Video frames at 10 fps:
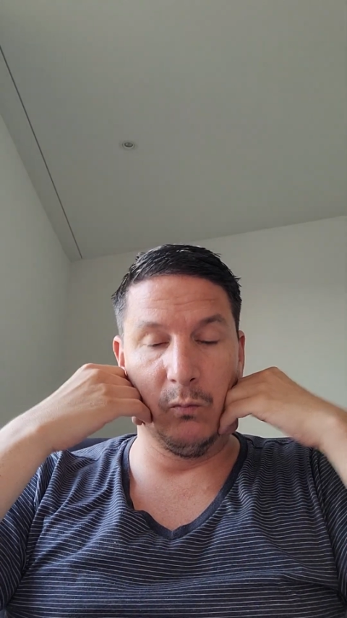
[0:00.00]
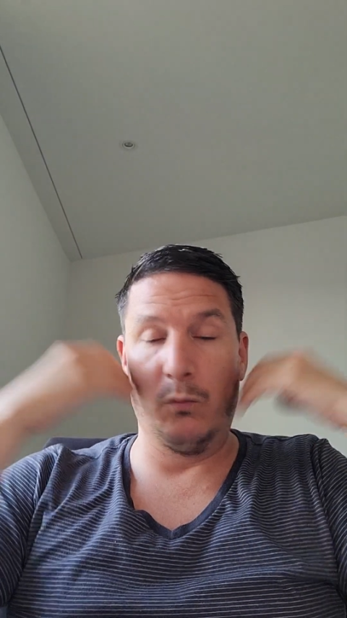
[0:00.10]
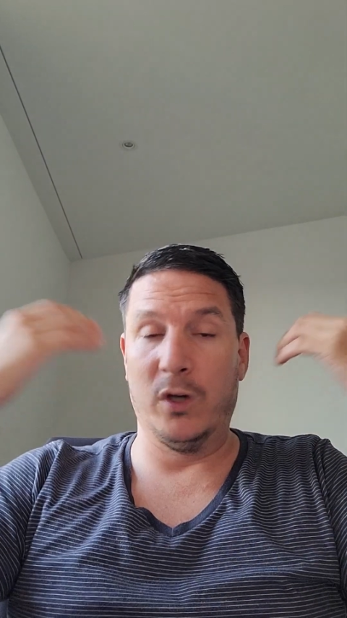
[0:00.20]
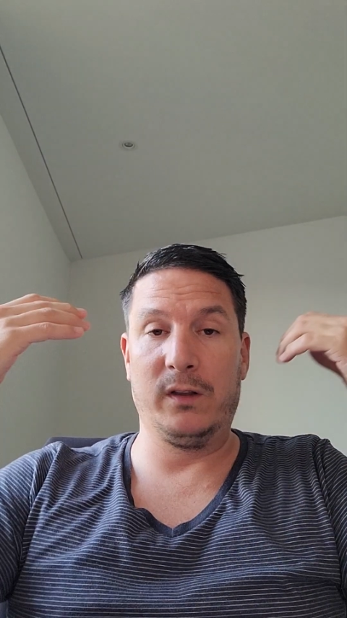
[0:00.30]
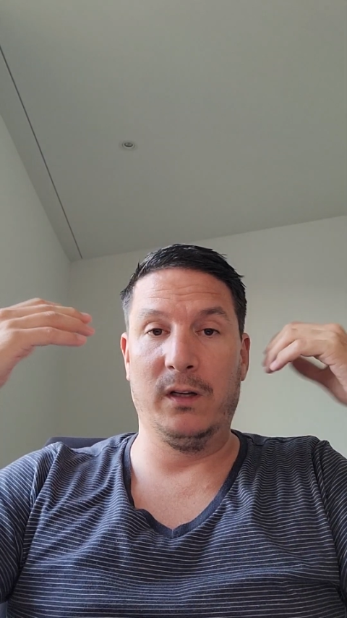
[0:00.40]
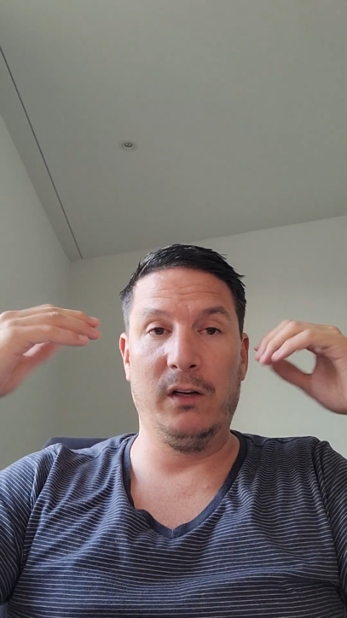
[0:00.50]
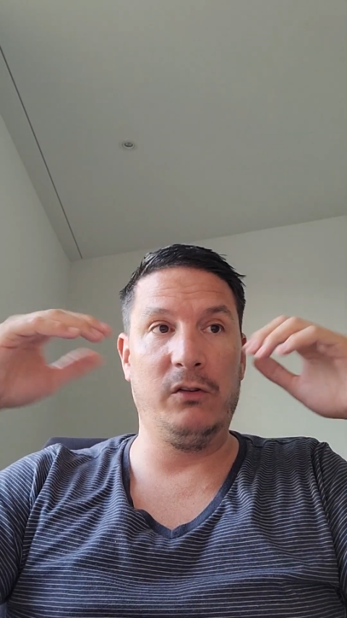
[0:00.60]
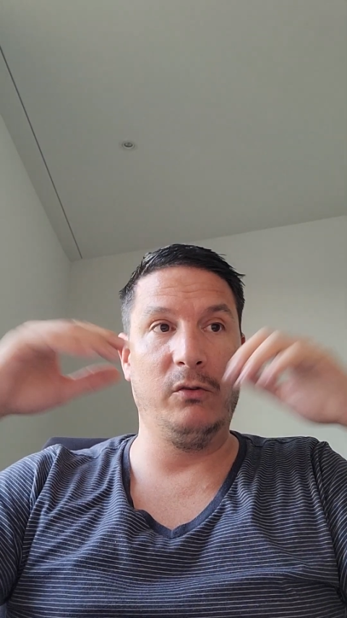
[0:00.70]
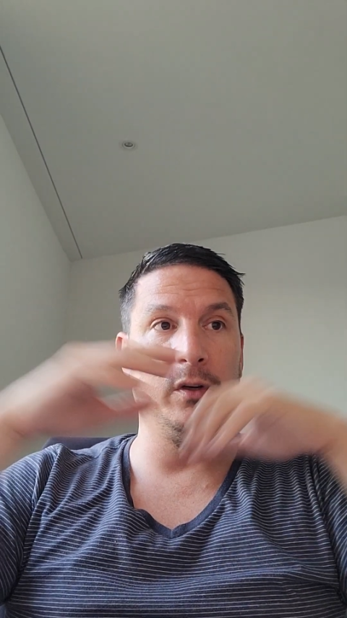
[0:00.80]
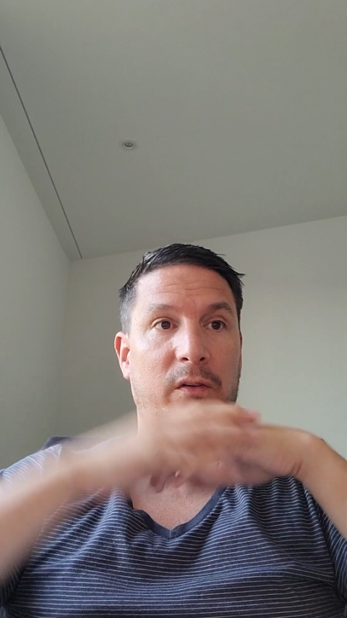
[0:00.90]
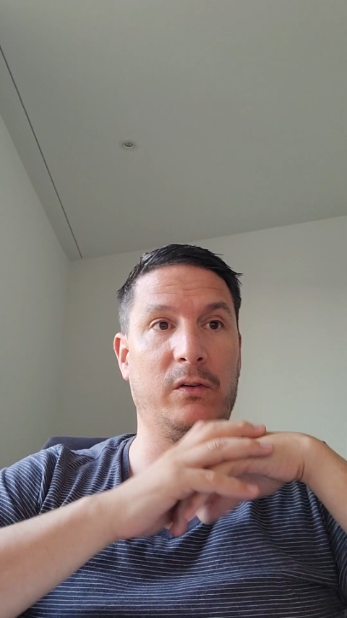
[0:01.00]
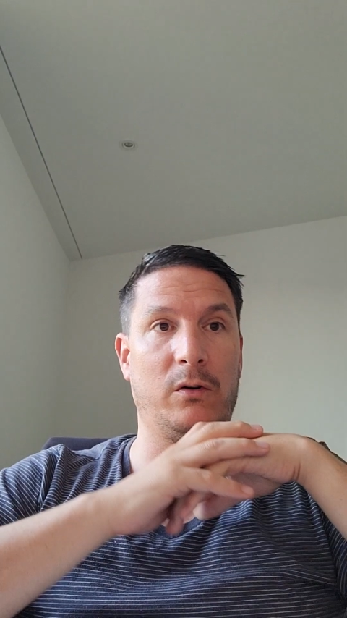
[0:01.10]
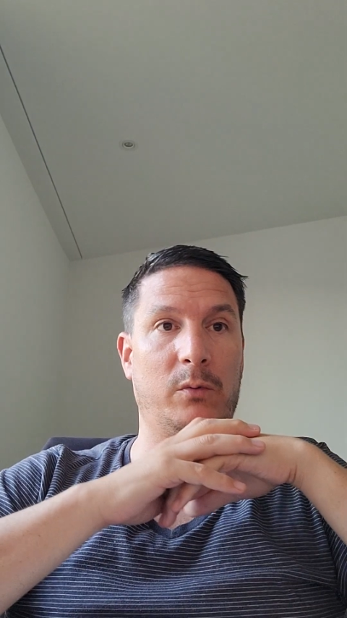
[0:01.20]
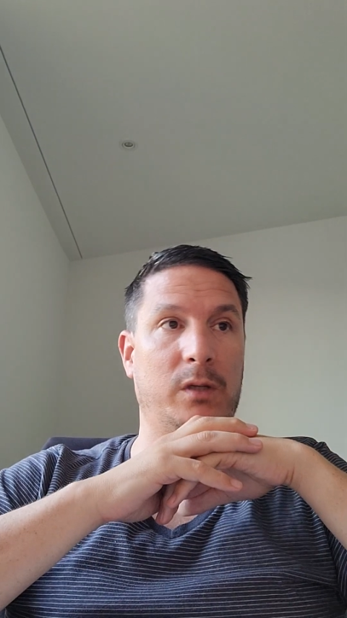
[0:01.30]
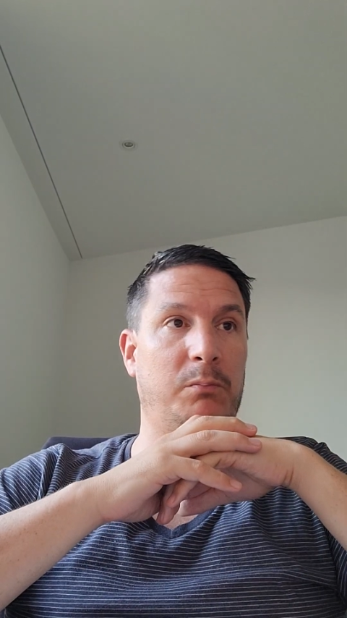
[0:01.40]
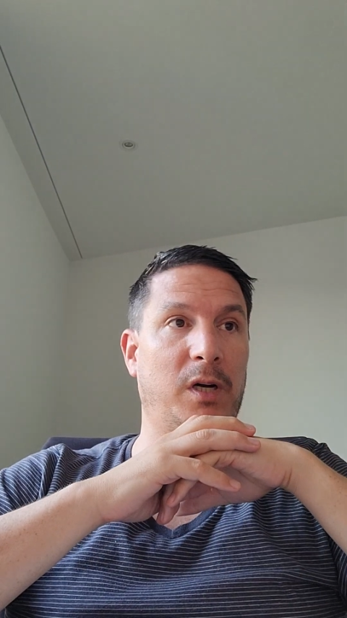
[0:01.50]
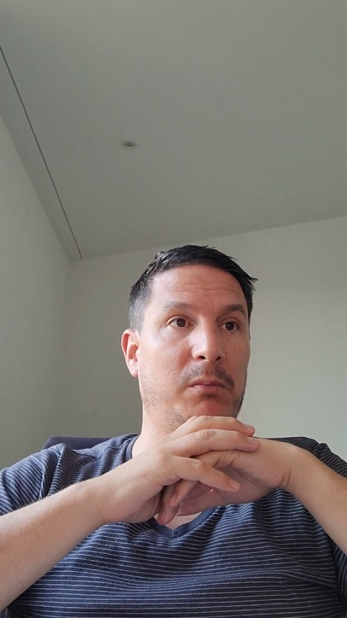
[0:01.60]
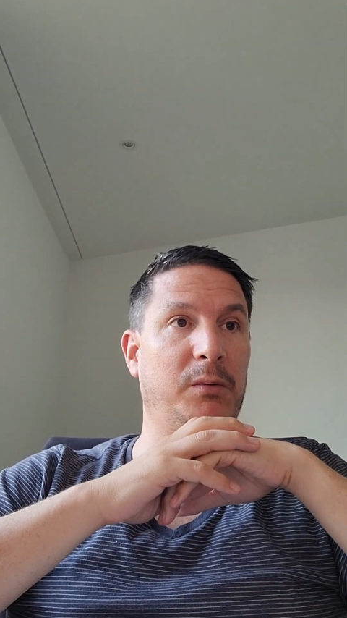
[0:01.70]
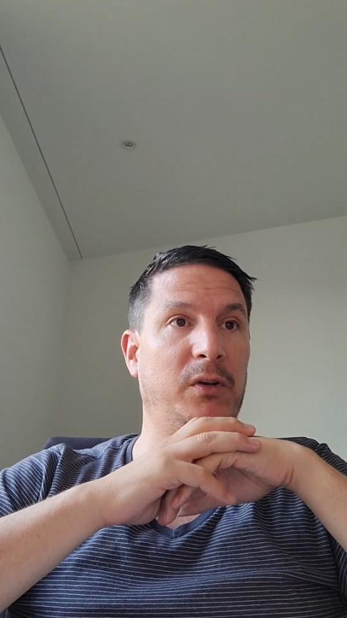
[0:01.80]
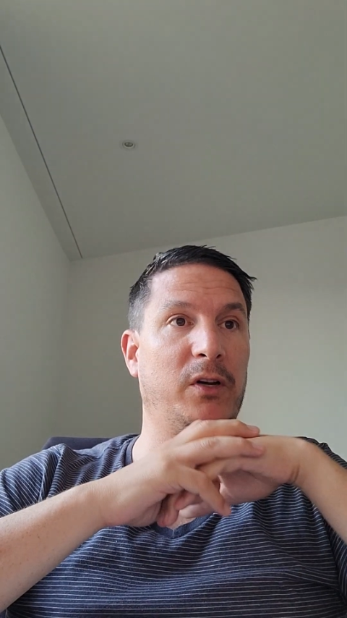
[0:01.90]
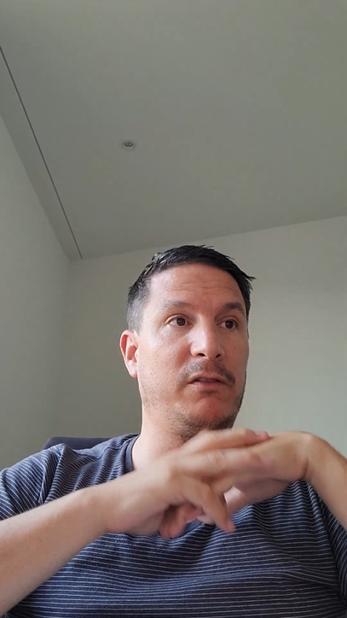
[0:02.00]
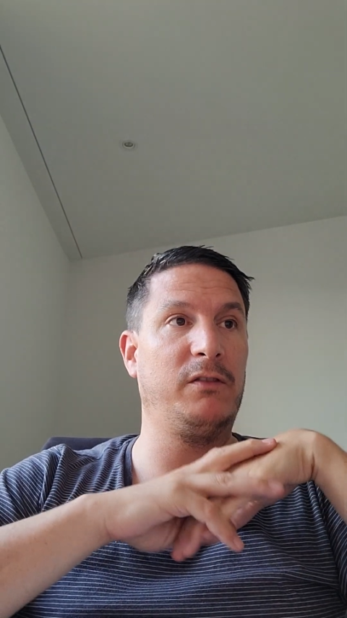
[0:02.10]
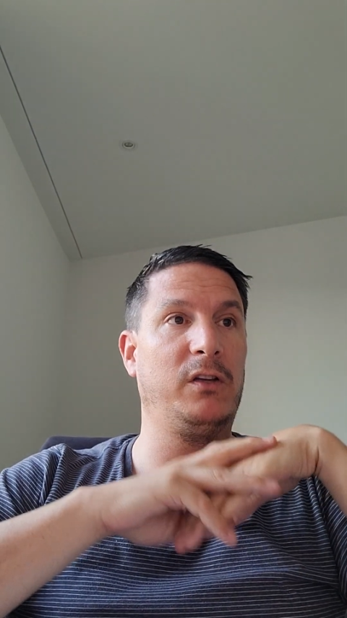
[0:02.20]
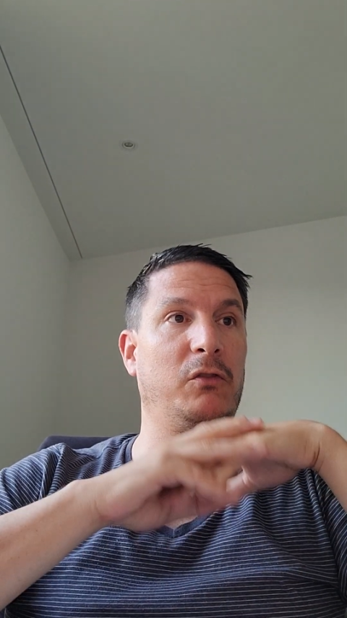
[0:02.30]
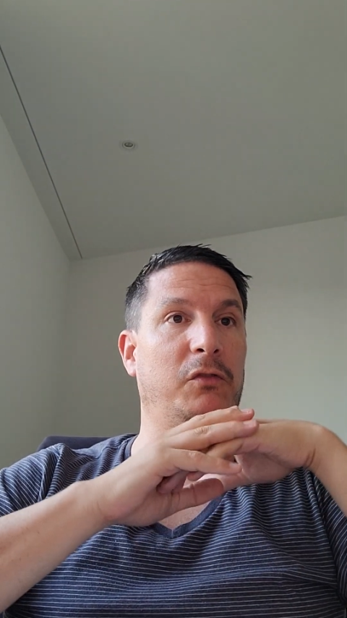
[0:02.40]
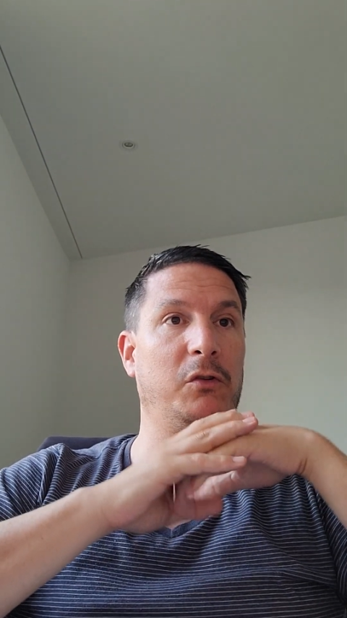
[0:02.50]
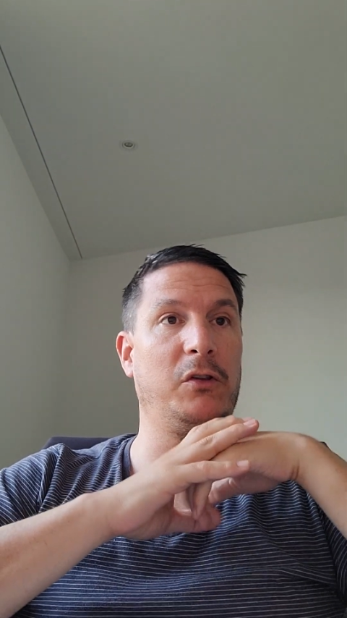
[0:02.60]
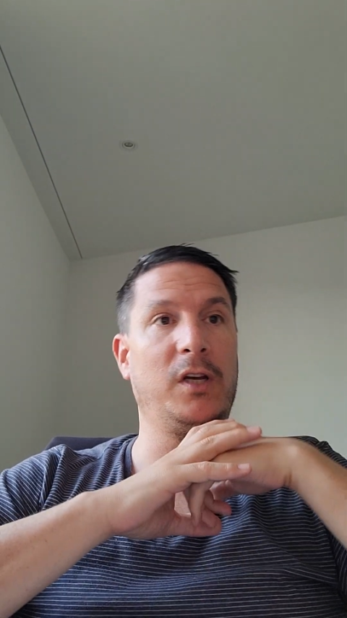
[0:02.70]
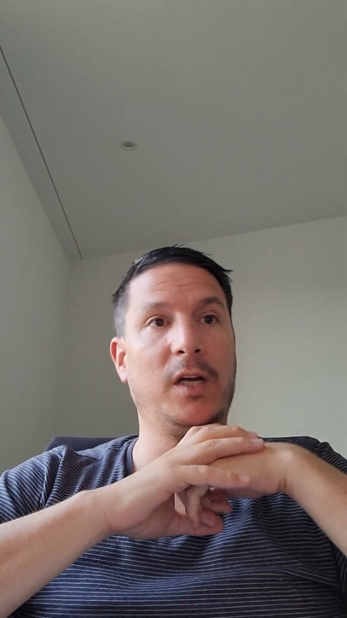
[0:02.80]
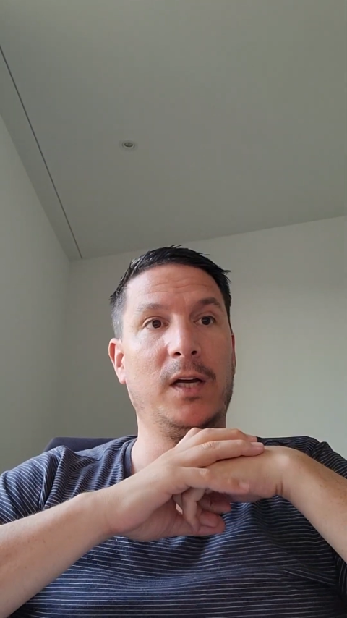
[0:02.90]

what the issue is or what problem you have with your foot.